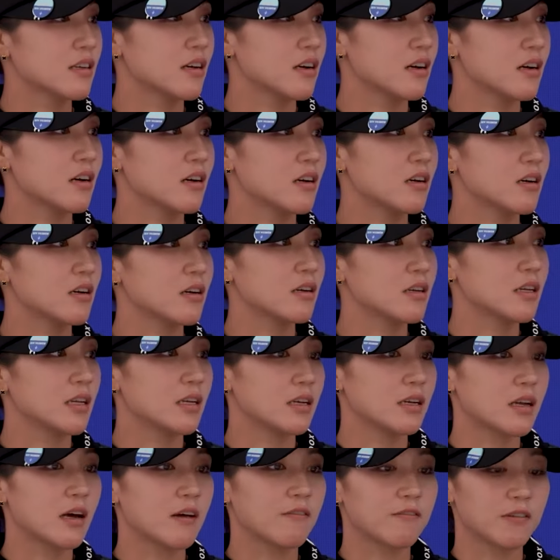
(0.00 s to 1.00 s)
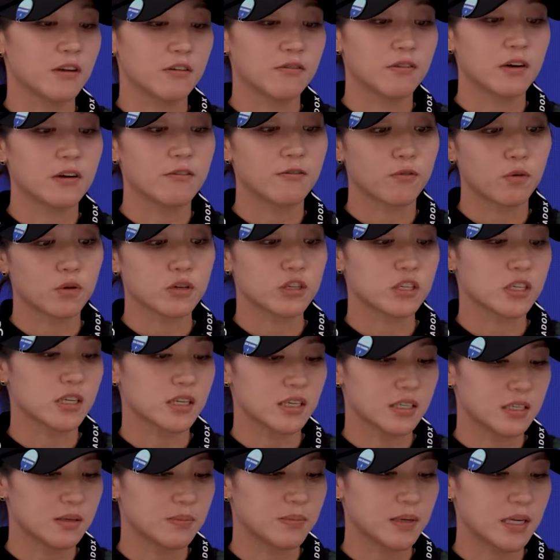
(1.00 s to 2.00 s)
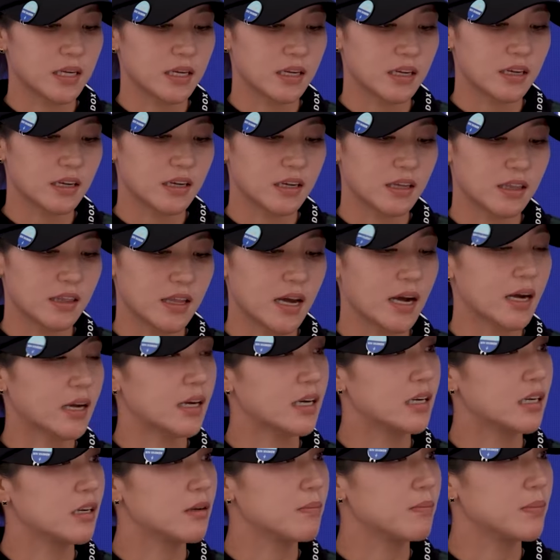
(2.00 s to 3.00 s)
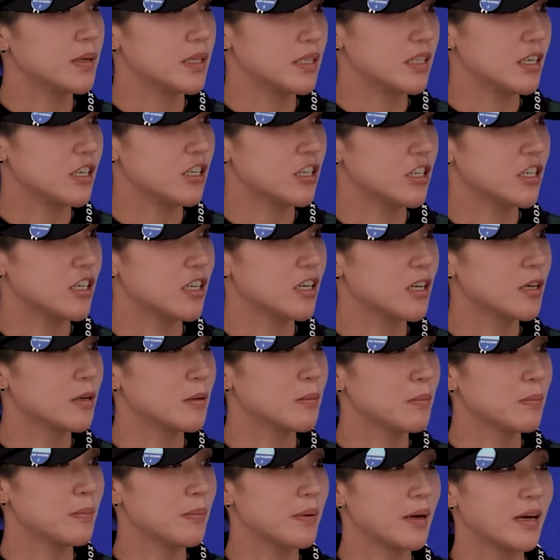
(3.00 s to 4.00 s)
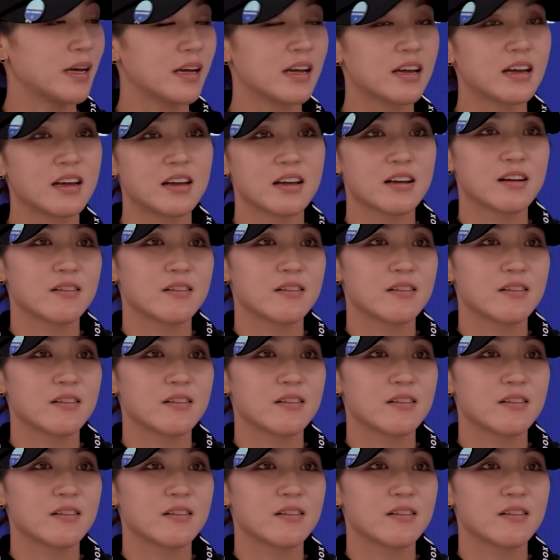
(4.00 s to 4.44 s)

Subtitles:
And I feel very fortunate to be in that kind of position, but